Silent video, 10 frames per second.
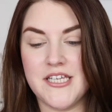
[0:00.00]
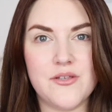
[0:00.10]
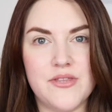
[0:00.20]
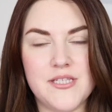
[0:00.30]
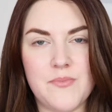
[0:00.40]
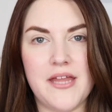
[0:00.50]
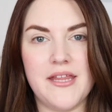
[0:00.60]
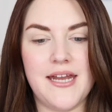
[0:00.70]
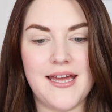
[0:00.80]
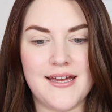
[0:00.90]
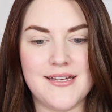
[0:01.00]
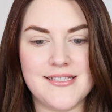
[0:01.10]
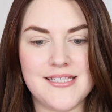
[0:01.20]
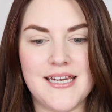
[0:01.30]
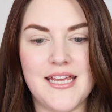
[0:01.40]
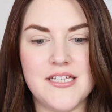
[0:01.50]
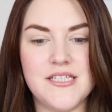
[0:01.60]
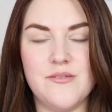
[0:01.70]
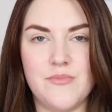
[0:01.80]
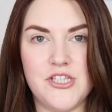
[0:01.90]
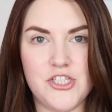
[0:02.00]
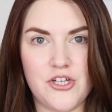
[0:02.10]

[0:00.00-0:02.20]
So this palette has an 18-month